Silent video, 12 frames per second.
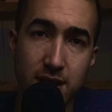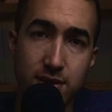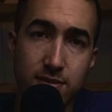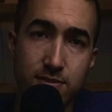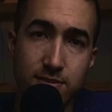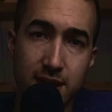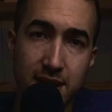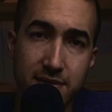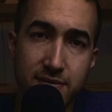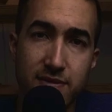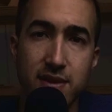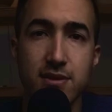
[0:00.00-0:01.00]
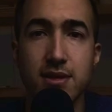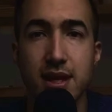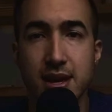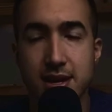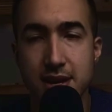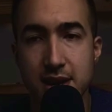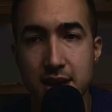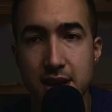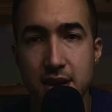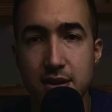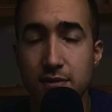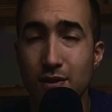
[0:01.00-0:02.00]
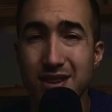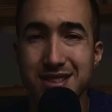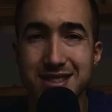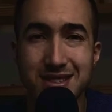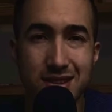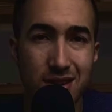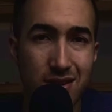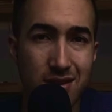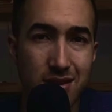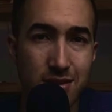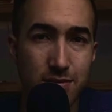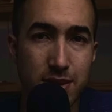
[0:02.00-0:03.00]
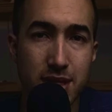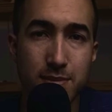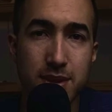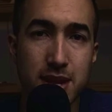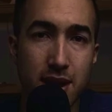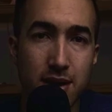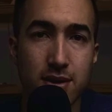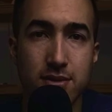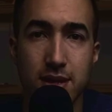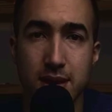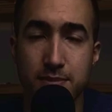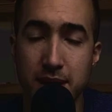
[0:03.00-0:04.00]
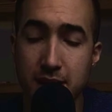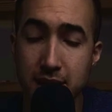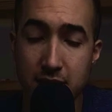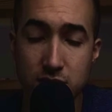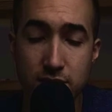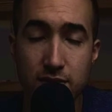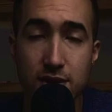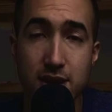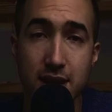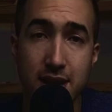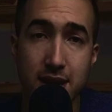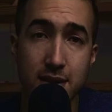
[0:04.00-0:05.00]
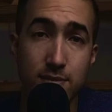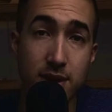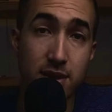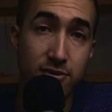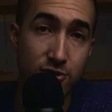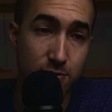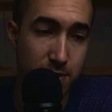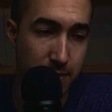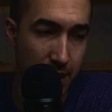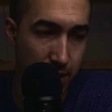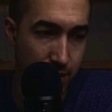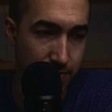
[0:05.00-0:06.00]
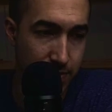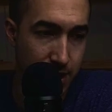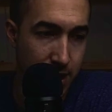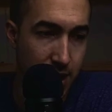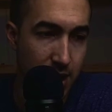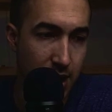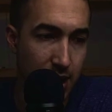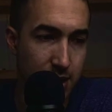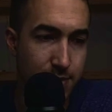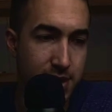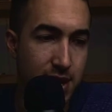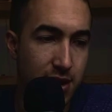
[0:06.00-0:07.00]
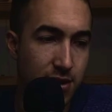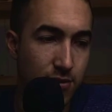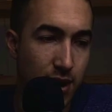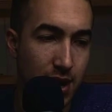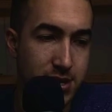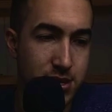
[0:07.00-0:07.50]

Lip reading: You kind of feel like your voice isn't heard. But let me tell you, like, being an introvert can be your superpower. And let me tell you why.